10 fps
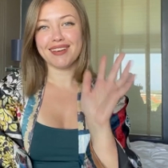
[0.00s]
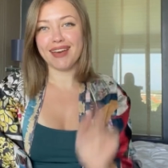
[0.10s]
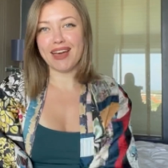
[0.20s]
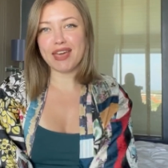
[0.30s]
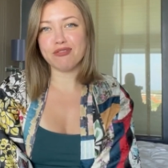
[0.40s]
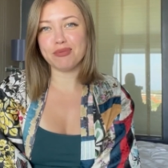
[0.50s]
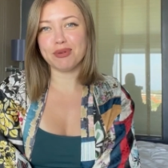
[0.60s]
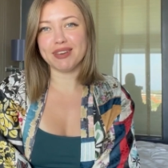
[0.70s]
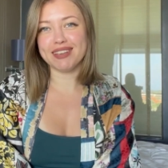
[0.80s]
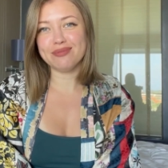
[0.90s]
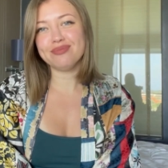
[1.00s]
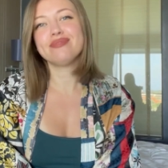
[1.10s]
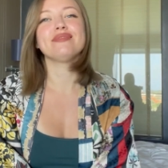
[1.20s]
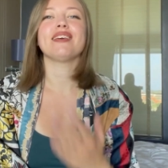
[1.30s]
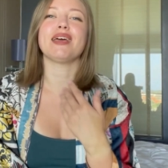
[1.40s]
Hi everybody,
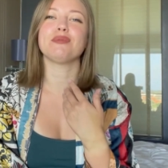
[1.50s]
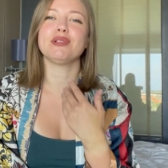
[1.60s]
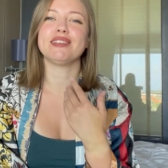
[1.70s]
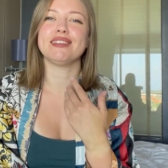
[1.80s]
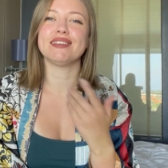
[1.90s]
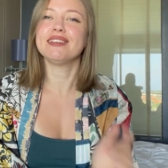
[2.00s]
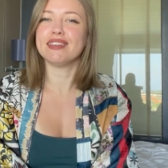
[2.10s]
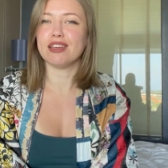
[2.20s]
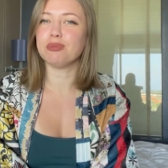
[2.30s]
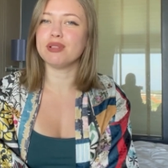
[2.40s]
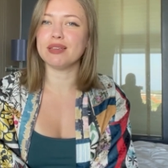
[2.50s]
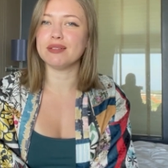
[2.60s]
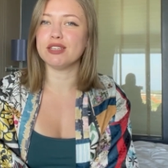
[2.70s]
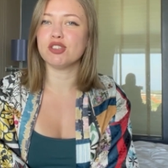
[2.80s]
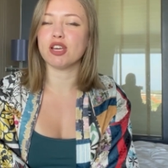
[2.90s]
I'm Alina and I've been living
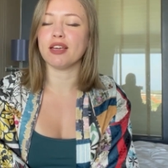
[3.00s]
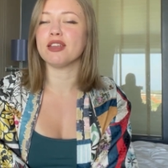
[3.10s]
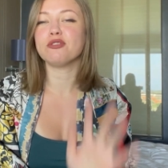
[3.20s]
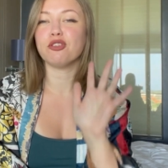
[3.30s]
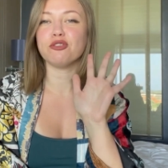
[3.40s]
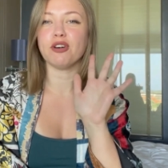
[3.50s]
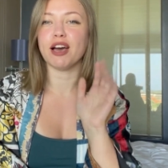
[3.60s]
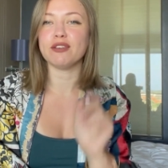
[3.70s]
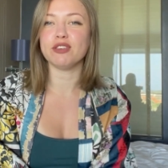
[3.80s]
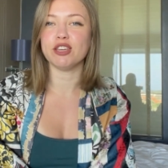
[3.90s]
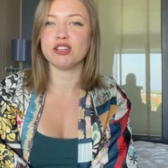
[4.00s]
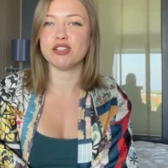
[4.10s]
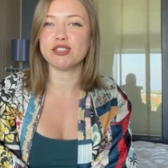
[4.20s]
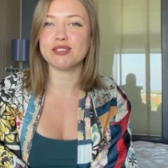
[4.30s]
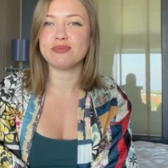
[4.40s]
in China for 5
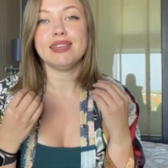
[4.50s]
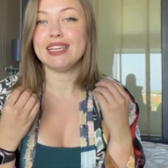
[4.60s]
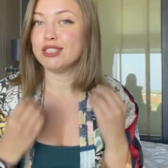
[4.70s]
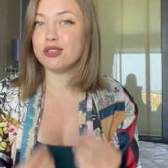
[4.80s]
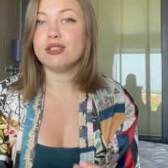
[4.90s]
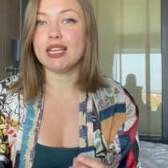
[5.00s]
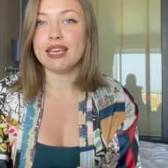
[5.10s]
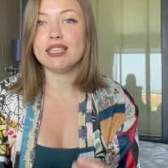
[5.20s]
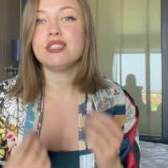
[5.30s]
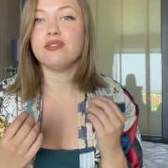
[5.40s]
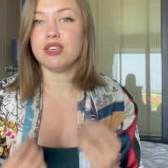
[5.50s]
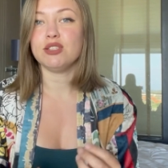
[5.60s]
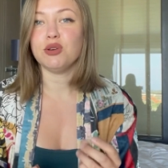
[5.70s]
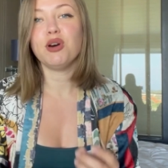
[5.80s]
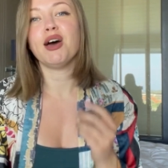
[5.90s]
years. In today's
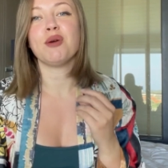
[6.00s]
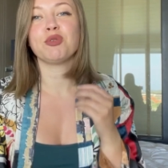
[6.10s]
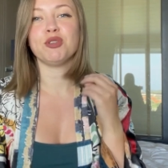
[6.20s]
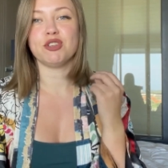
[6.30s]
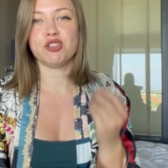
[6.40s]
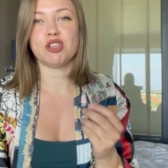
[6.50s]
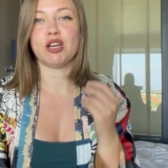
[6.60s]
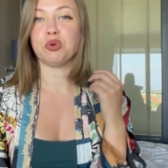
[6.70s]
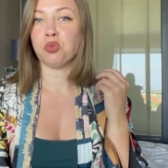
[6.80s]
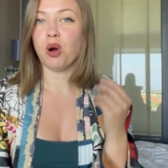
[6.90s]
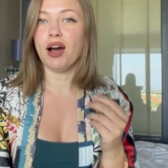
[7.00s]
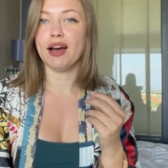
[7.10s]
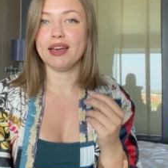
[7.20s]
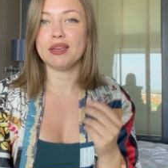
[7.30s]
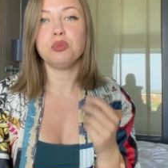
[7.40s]
video, I'm gonna share
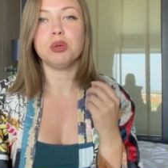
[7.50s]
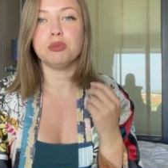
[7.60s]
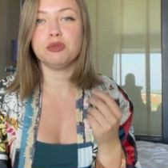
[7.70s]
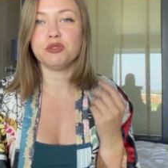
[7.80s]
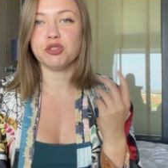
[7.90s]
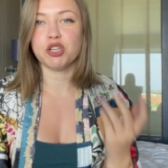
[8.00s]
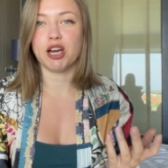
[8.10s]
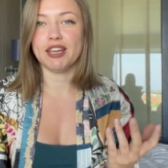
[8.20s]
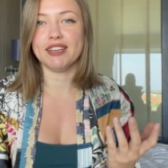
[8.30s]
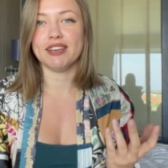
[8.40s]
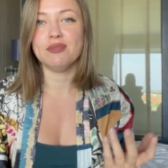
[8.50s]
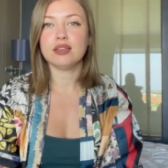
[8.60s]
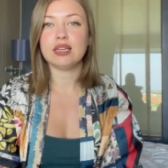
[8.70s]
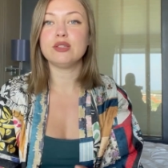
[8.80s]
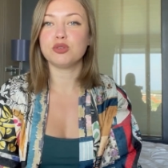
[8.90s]
why we moved to China.
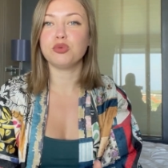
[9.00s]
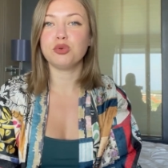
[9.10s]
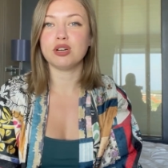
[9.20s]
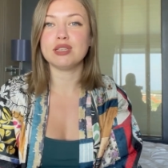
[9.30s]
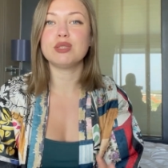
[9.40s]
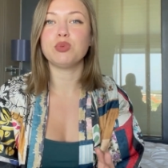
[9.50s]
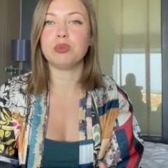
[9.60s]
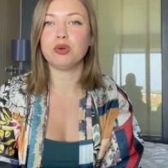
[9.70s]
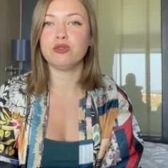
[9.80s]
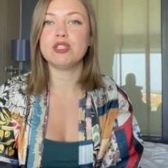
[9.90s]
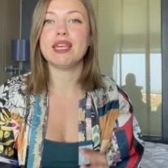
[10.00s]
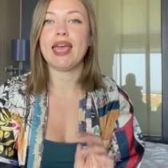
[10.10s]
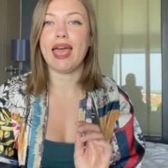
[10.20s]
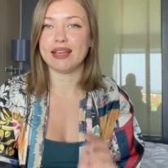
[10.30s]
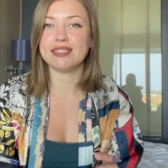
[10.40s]
In two words, we moved
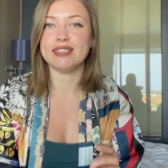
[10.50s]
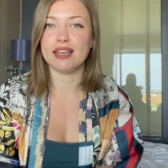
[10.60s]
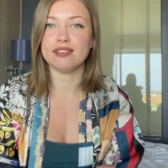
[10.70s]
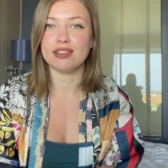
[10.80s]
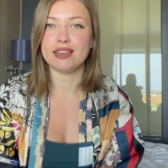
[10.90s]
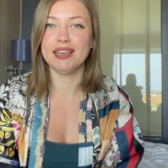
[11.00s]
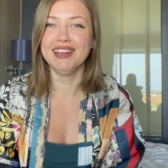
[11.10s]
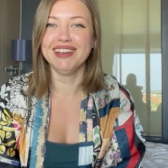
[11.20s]
accidentally.